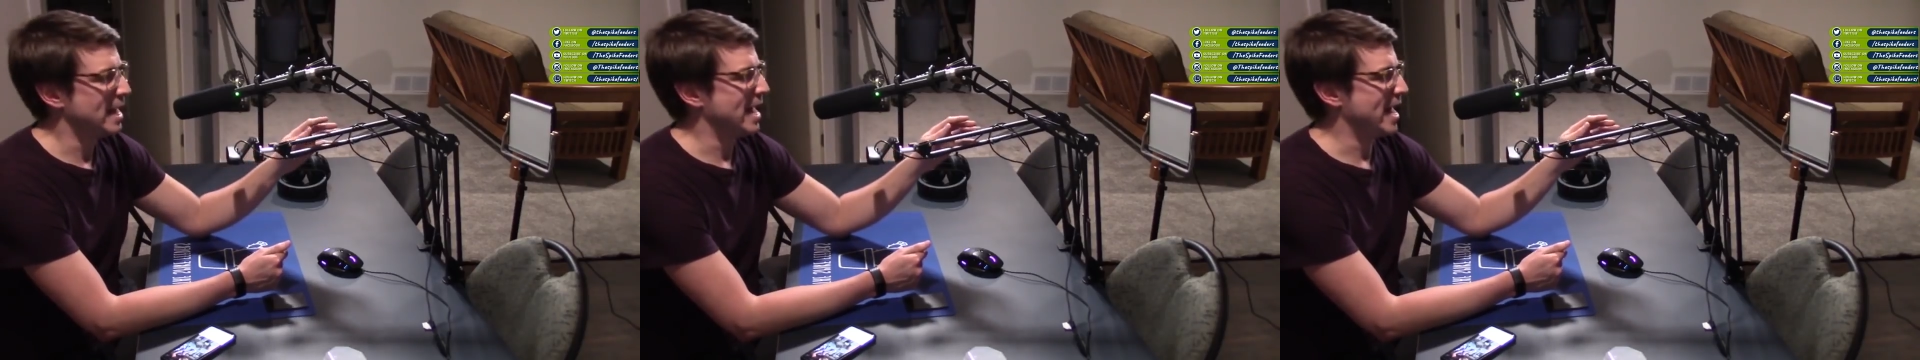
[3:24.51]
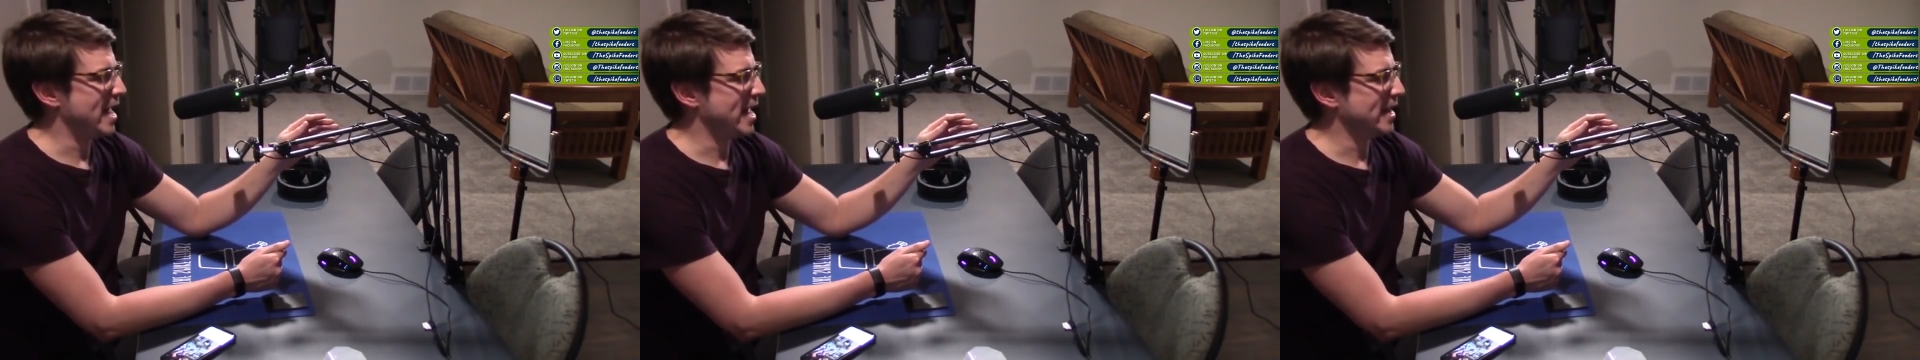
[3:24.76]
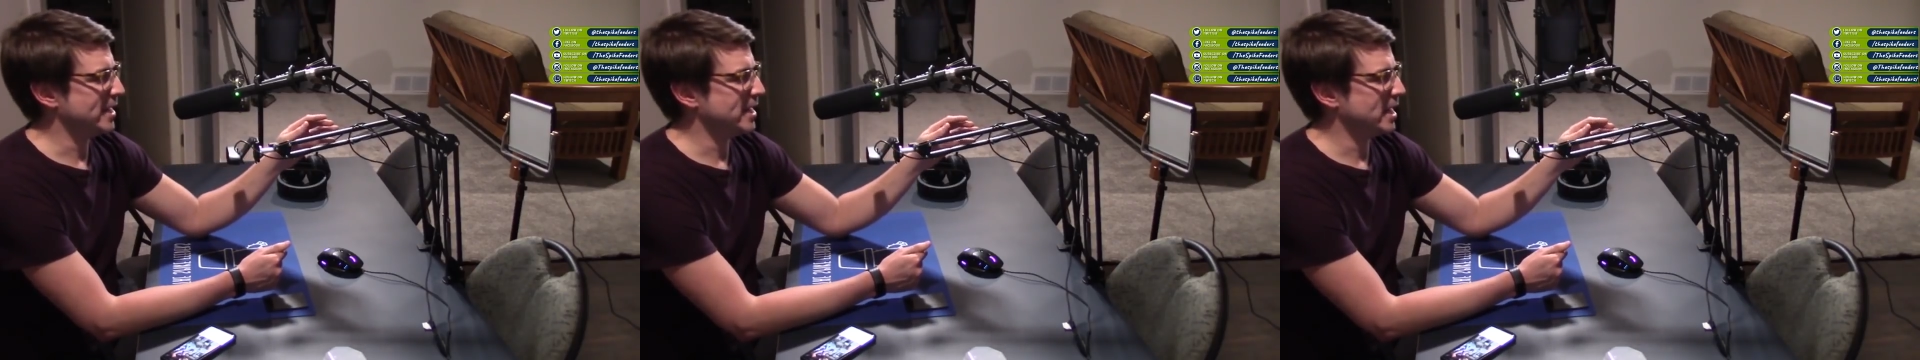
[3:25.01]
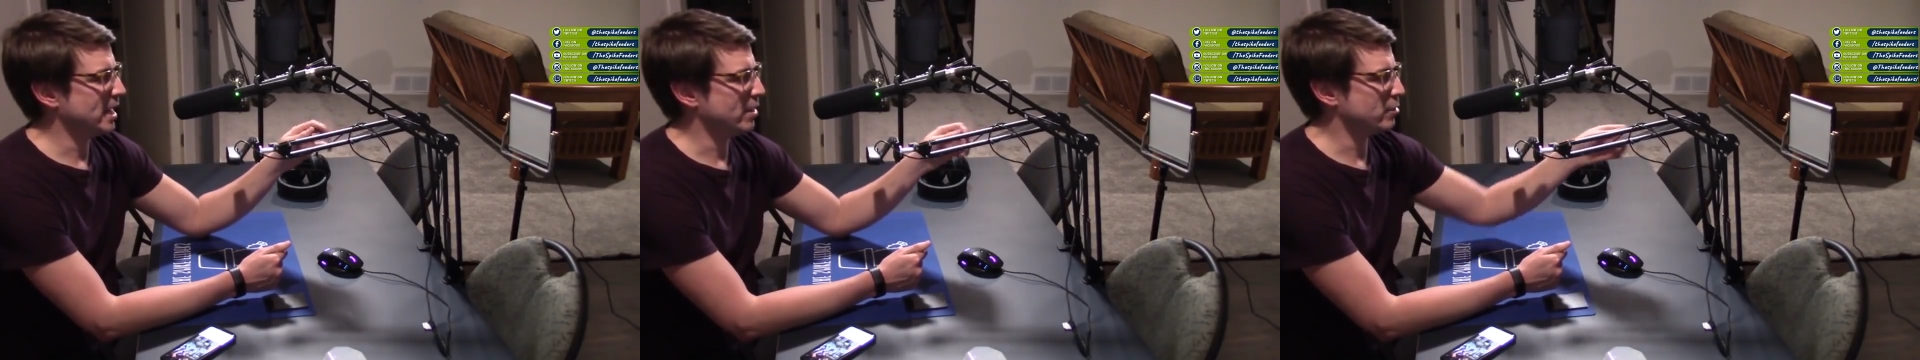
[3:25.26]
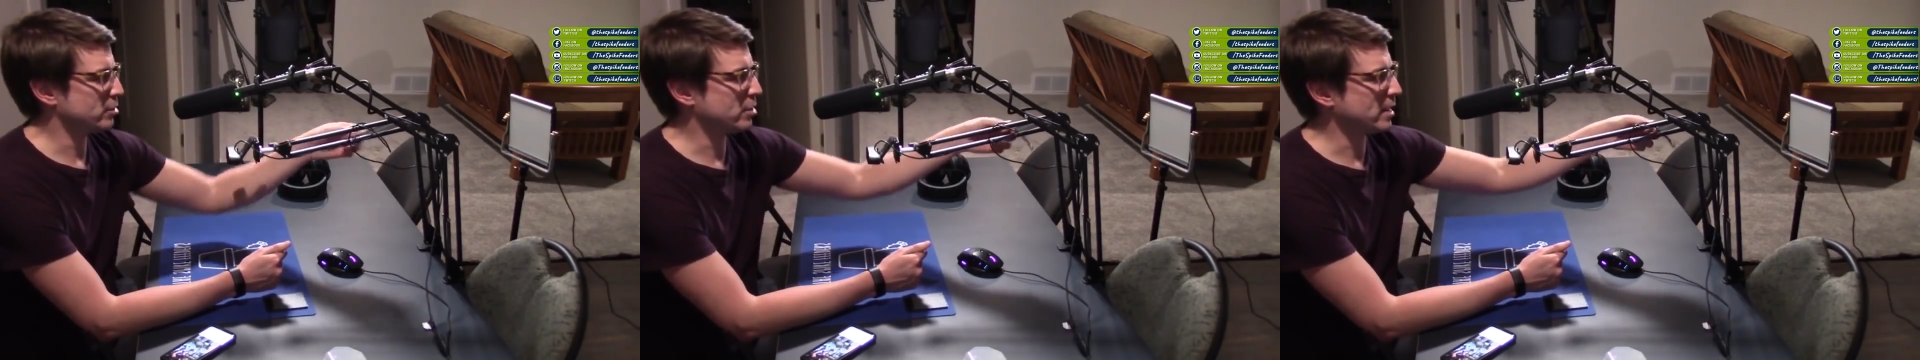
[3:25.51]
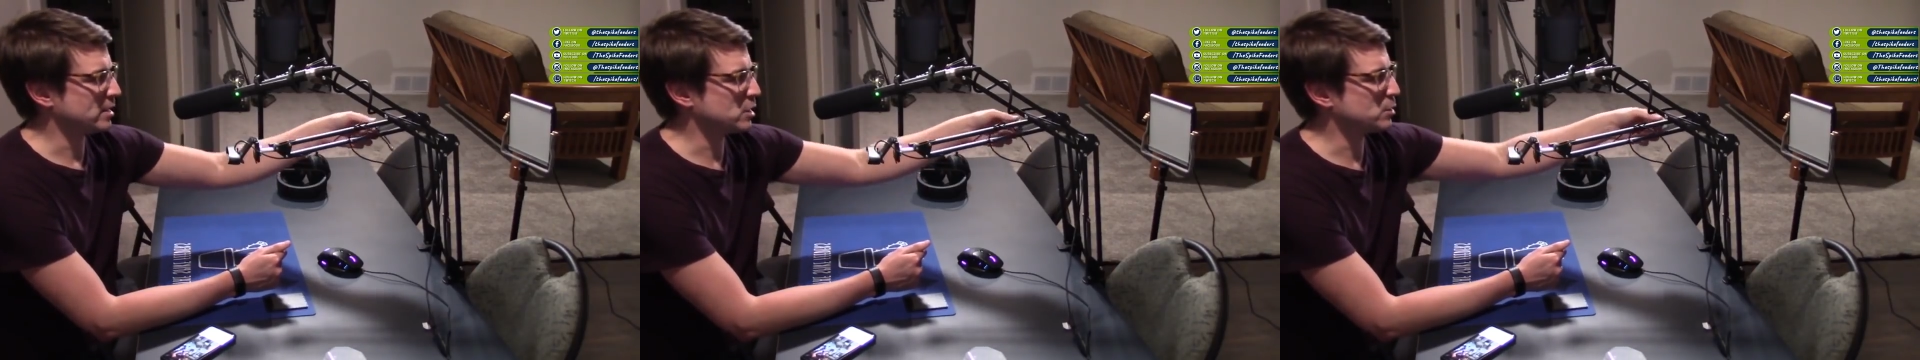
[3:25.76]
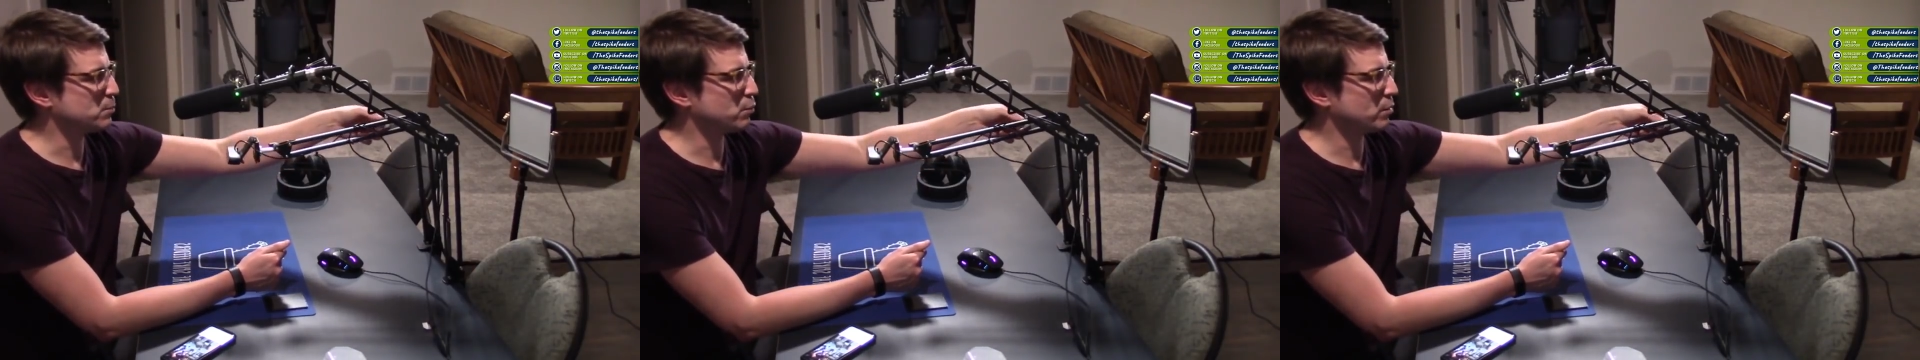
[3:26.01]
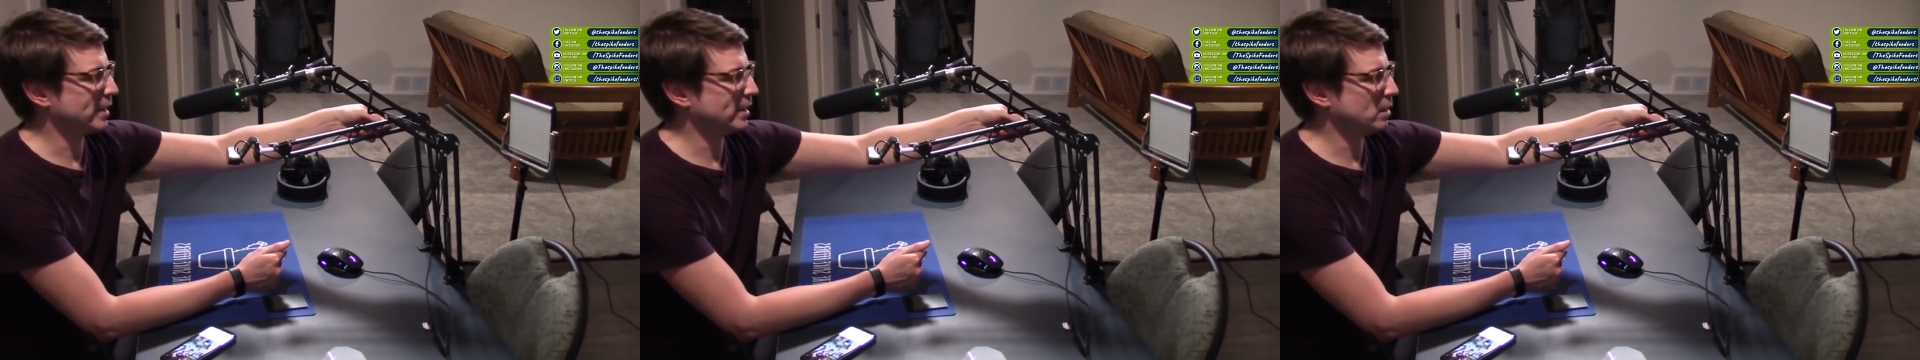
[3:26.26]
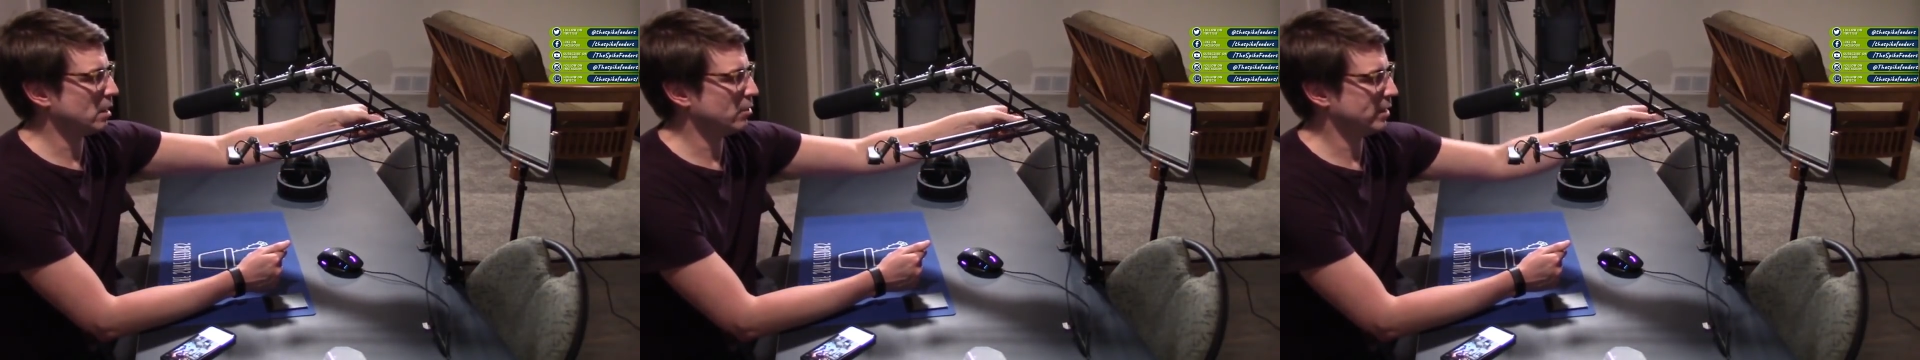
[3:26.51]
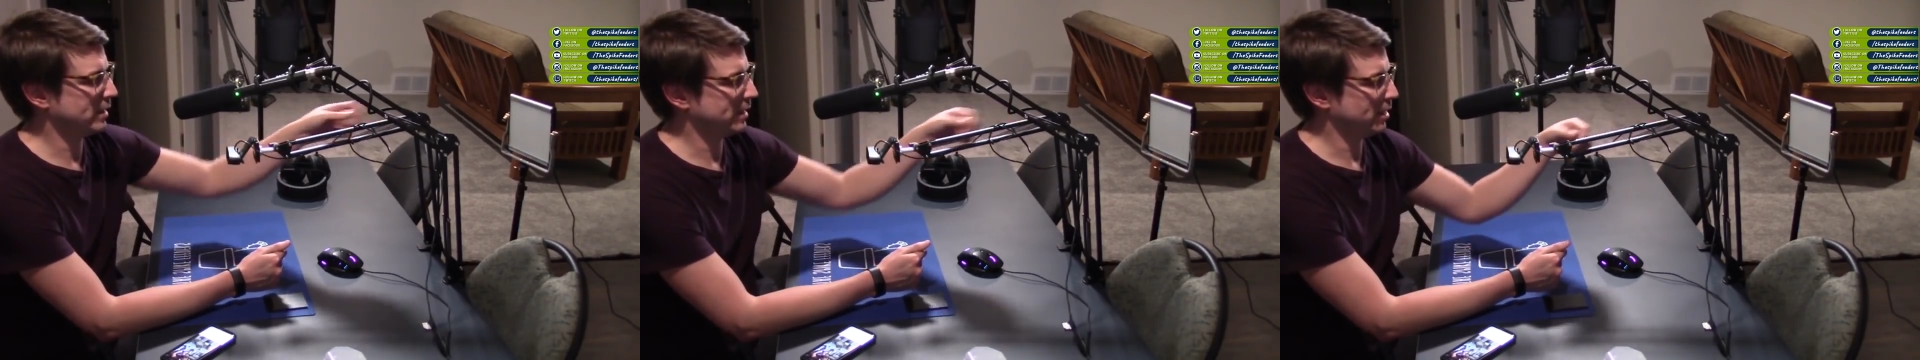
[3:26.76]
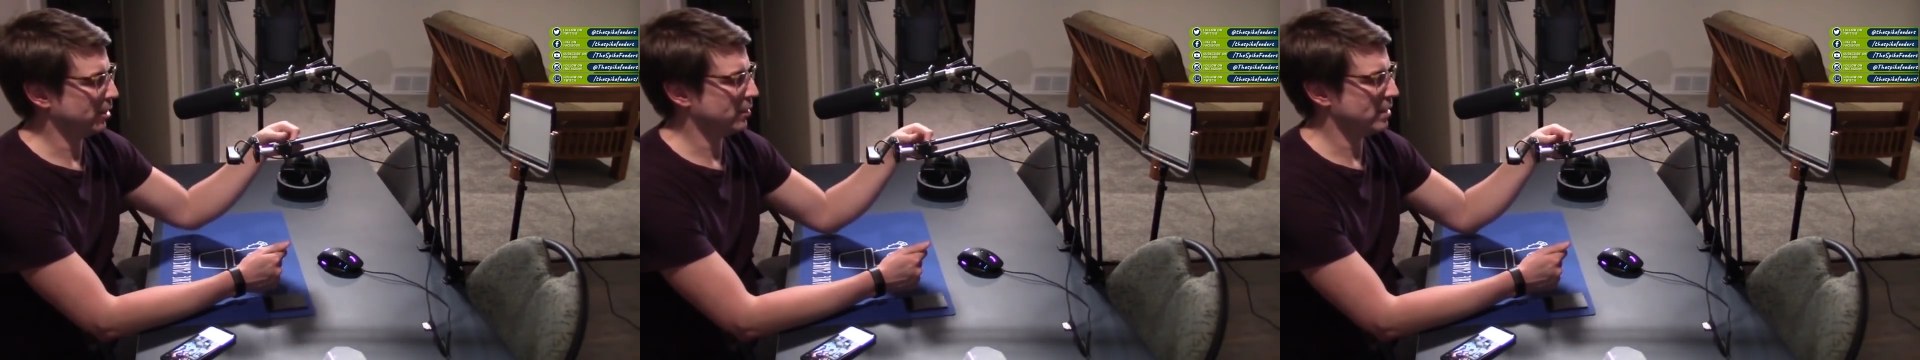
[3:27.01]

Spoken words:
and they're kind of spring loaded here.